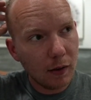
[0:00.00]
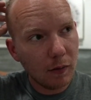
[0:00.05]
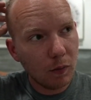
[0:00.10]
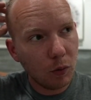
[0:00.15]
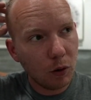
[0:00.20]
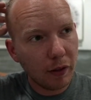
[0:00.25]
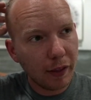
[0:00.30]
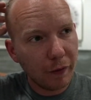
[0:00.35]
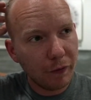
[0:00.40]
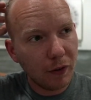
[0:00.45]

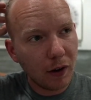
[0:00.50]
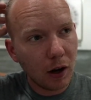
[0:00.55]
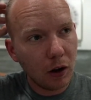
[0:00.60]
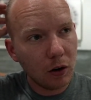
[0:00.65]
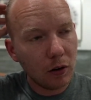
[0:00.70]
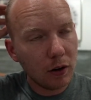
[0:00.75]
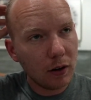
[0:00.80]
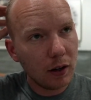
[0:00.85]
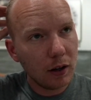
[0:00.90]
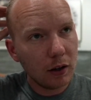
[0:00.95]
where they
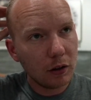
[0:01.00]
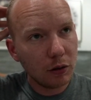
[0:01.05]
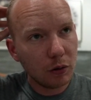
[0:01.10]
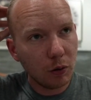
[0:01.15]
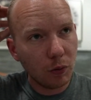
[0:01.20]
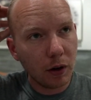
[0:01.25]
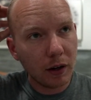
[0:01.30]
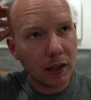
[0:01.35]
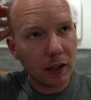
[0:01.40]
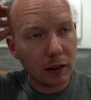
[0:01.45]
found
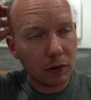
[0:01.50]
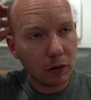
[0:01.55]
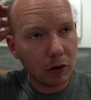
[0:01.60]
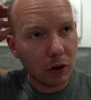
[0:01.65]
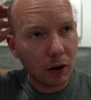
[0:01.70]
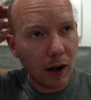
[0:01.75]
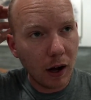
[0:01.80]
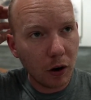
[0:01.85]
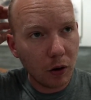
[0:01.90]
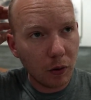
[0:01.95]
through running it through
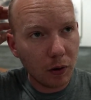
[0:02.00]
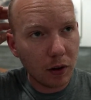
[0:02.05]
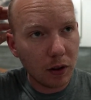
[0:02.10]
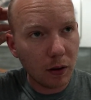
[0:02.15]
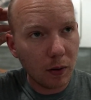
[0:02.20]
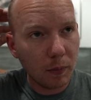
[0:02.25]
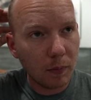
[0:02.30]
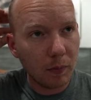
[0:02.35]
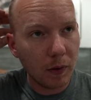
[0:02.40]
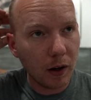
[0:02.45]
their
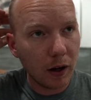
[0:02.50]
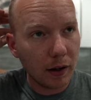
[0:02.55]
algorithm